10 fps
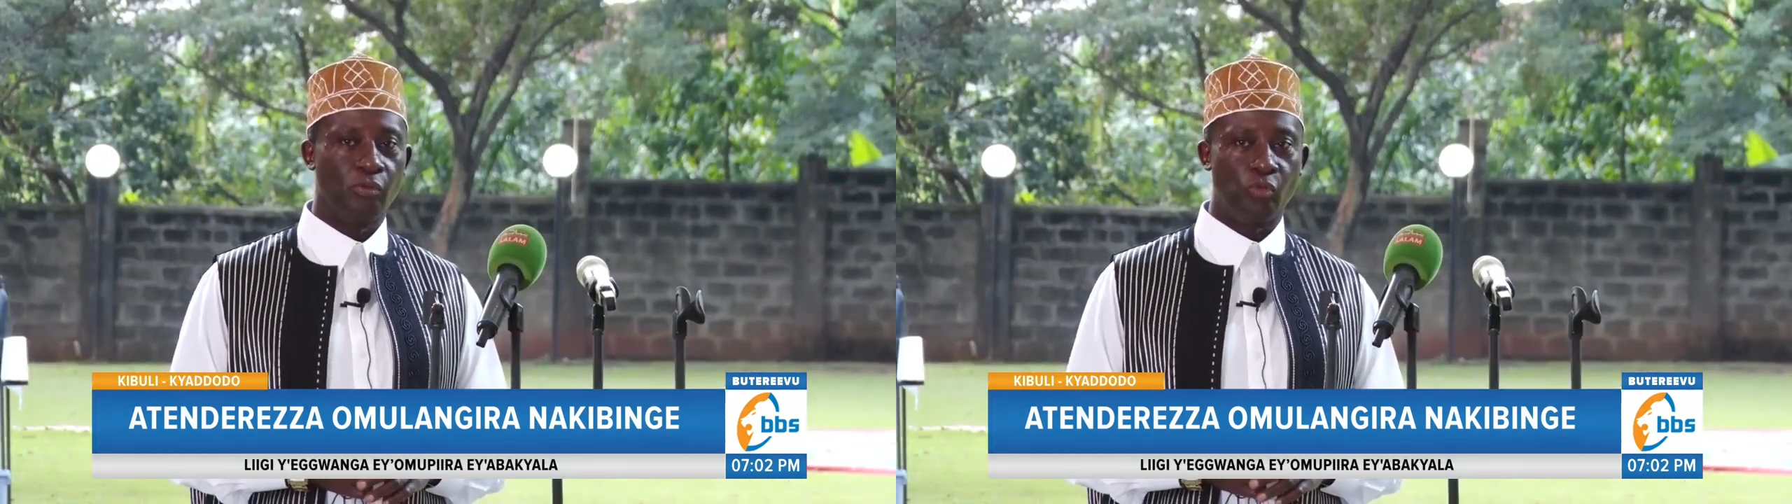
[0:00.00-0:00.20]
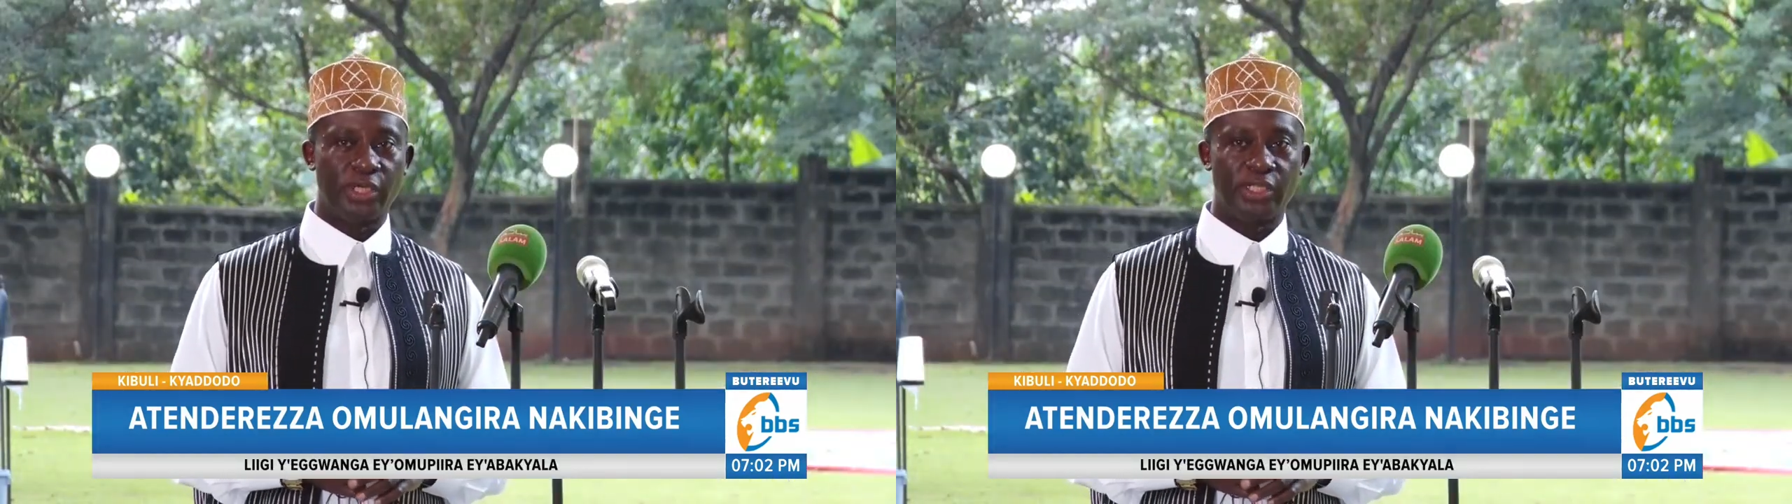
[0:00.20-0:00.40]

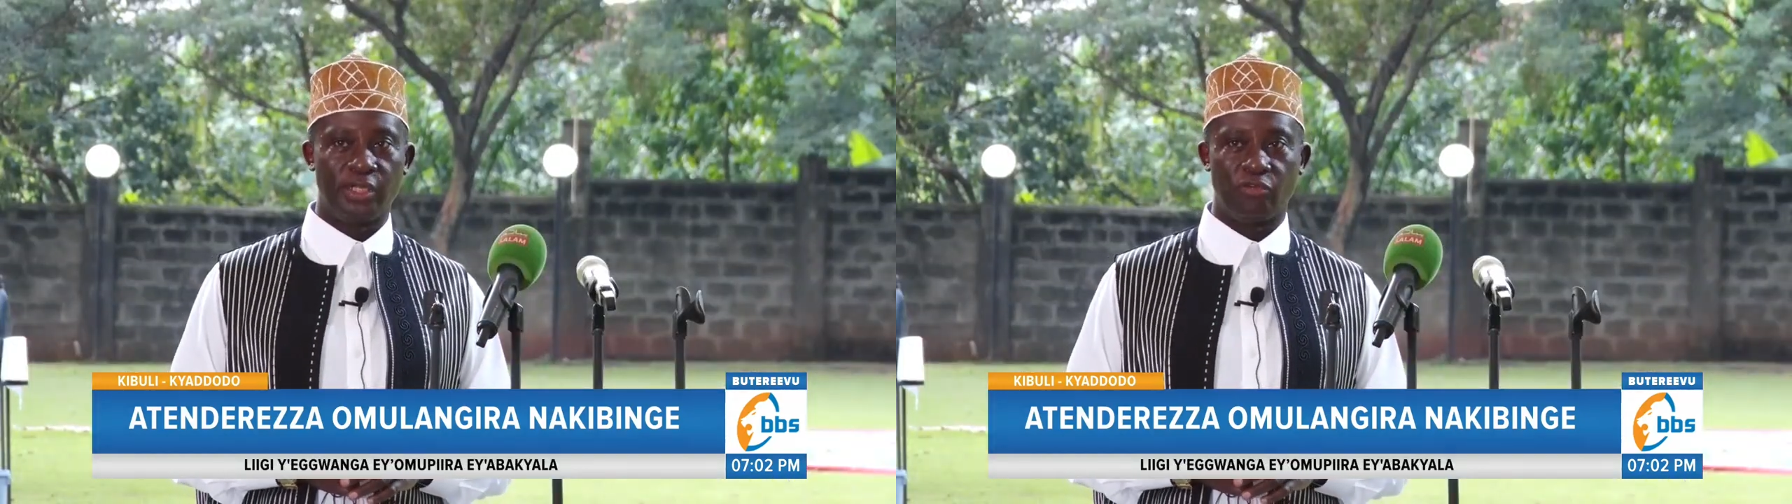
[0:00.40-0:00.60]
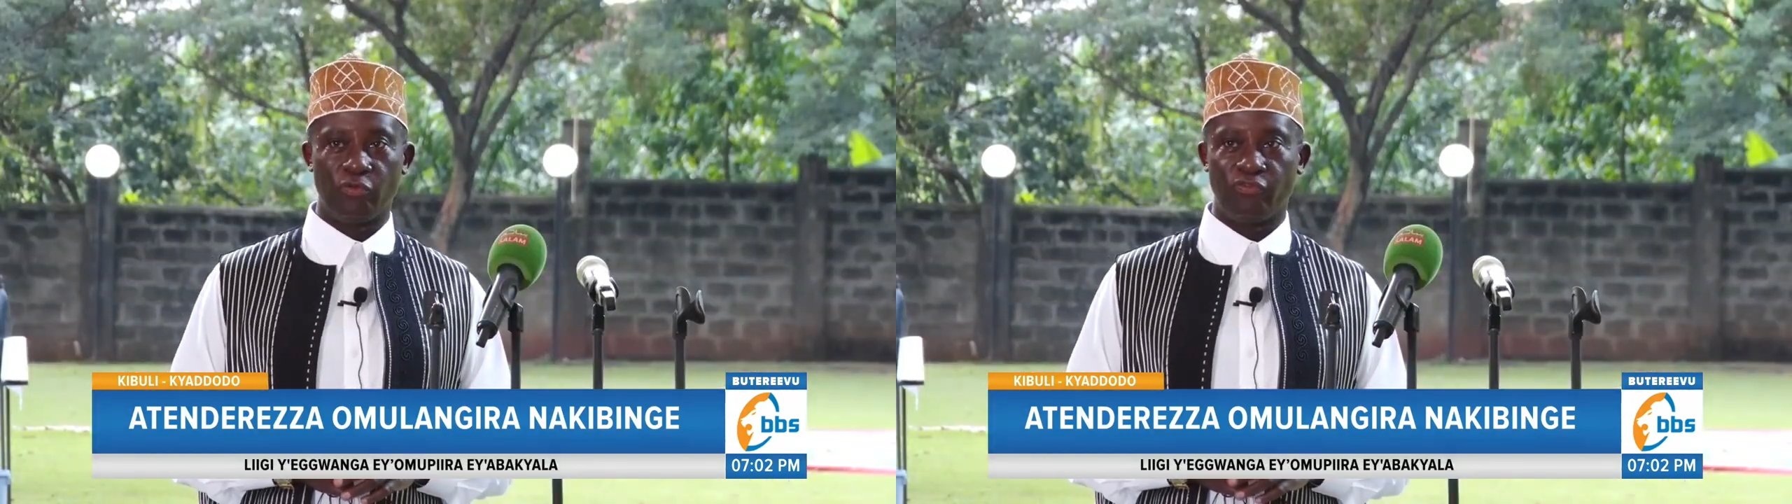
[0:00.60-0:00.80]
what
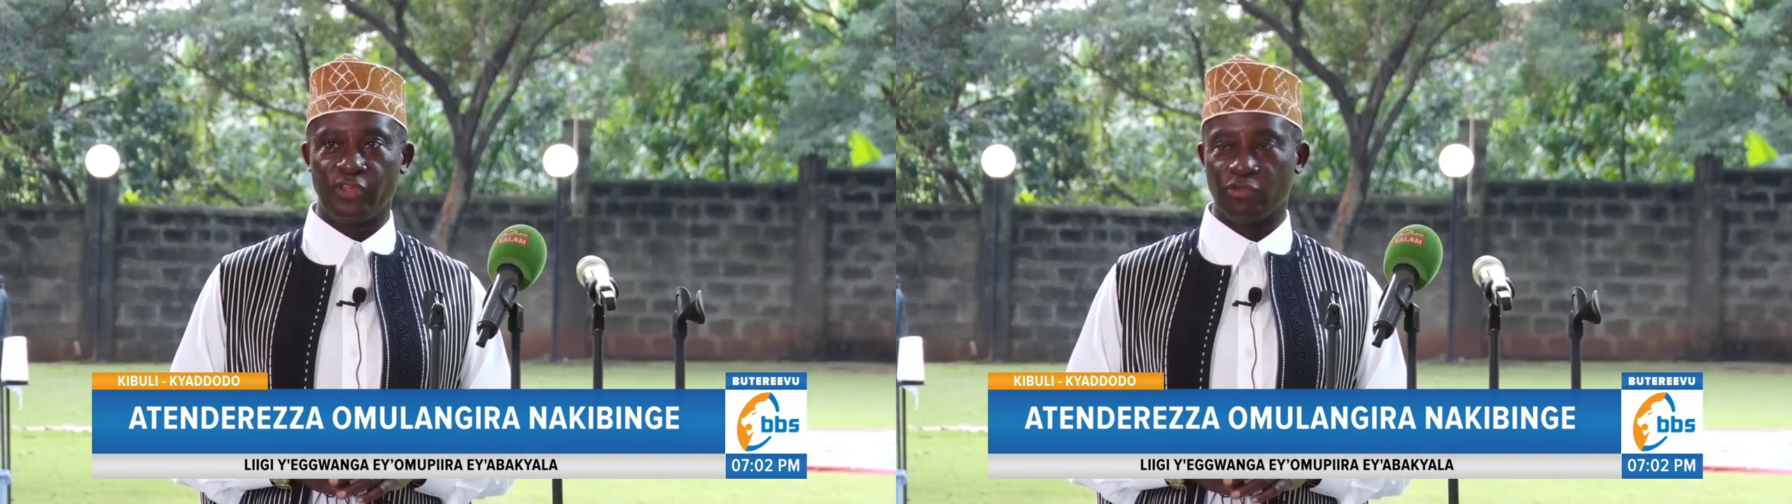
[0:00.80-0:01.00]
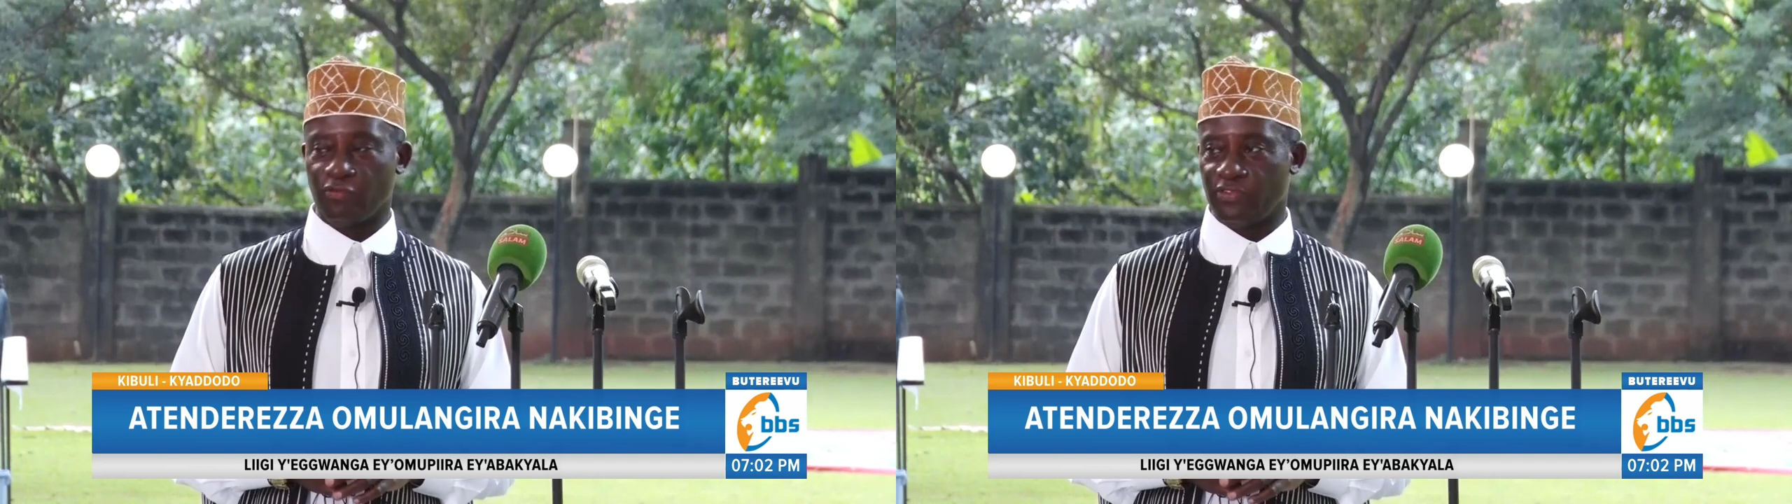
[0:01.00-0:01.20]
the true
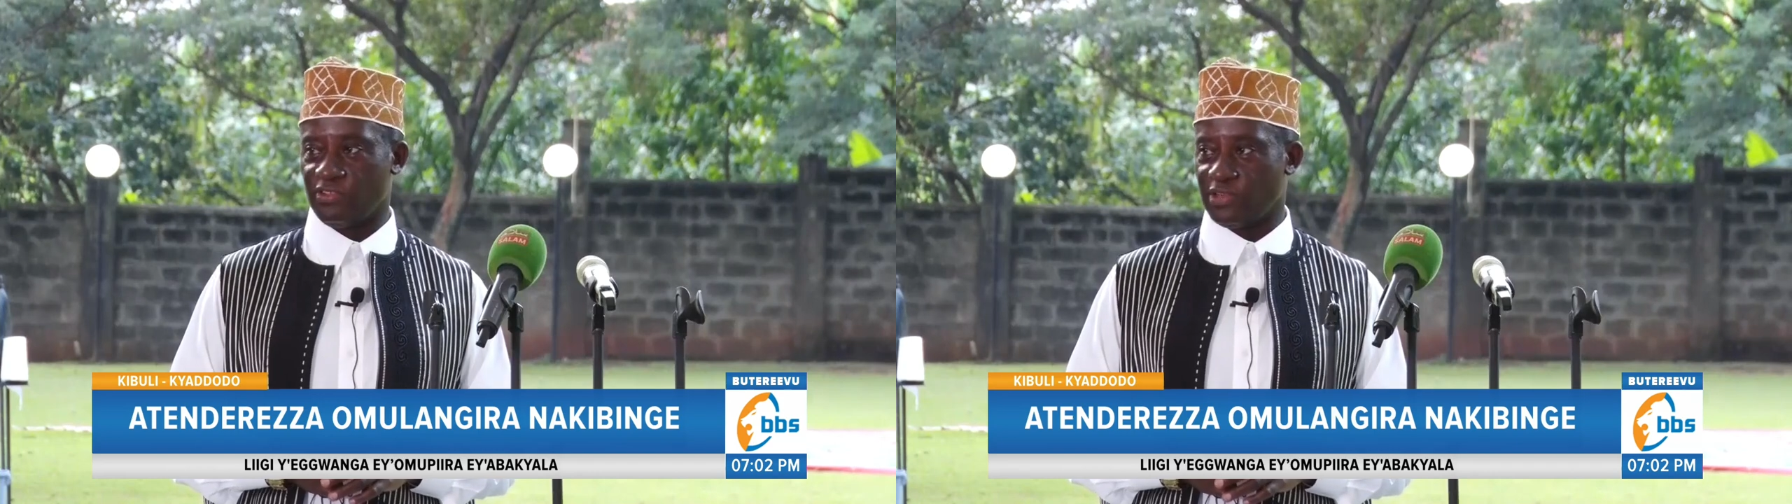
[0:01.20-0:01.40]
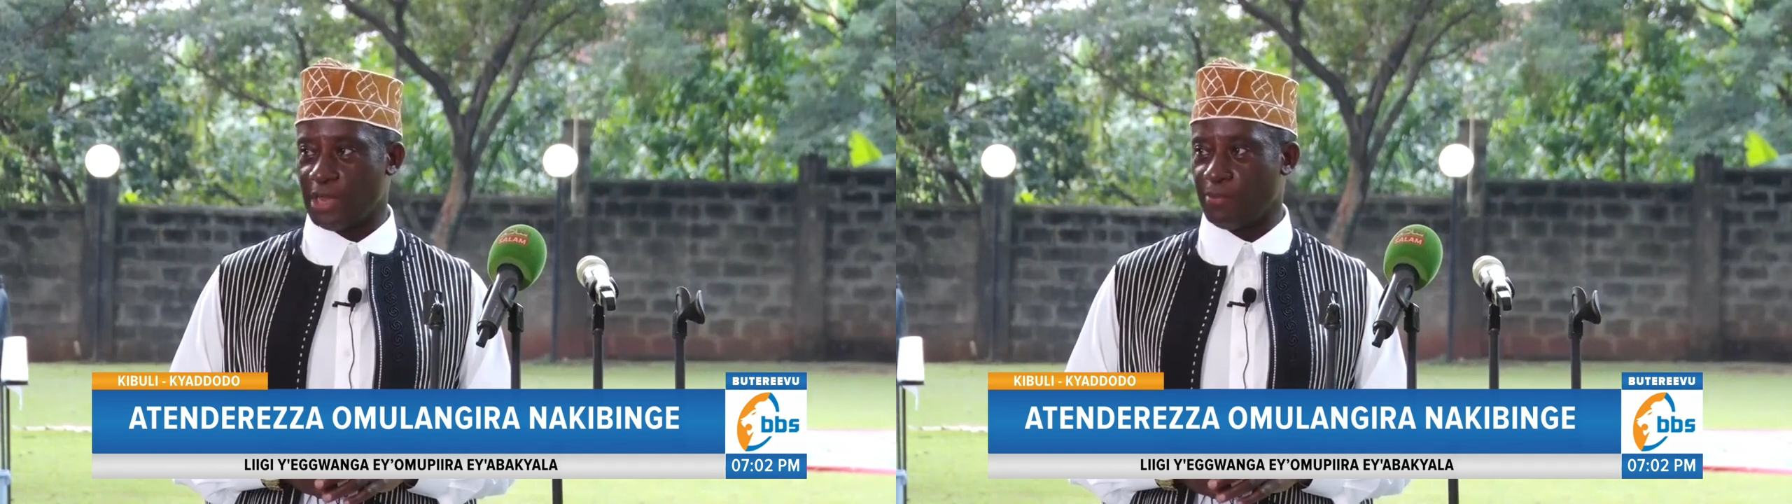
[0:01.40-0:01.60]
face of
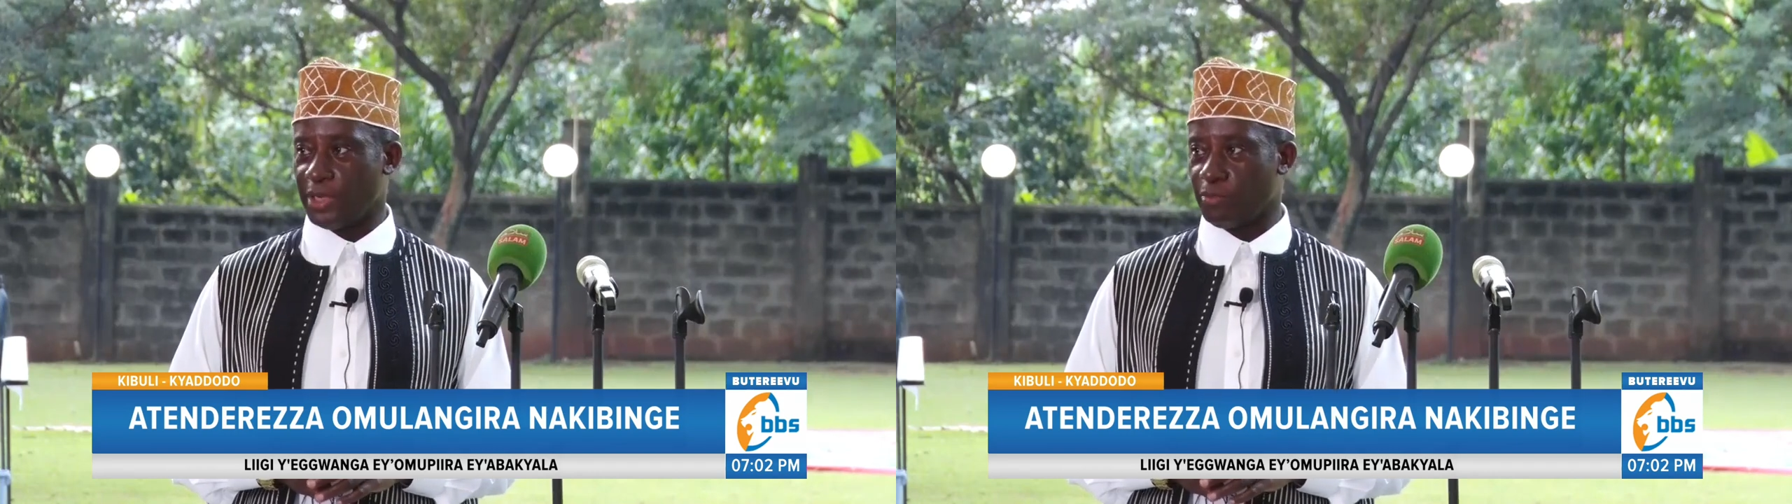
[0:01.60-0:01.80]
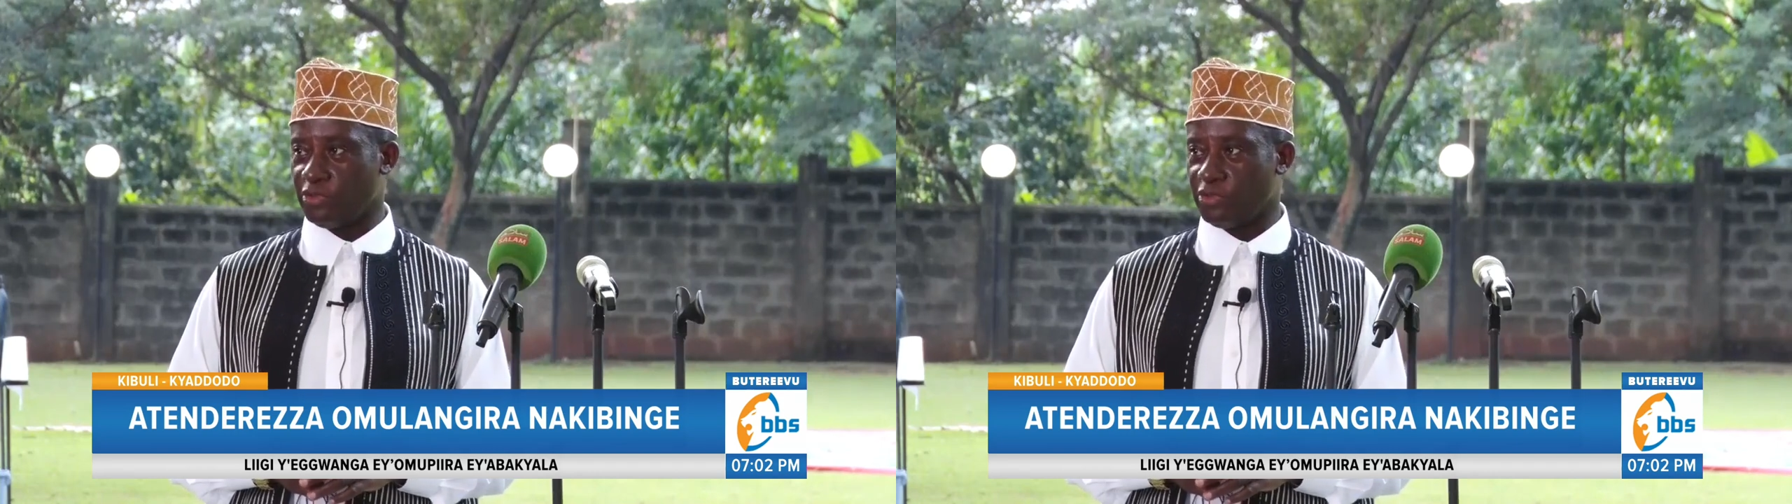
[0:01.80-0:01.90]
Islam and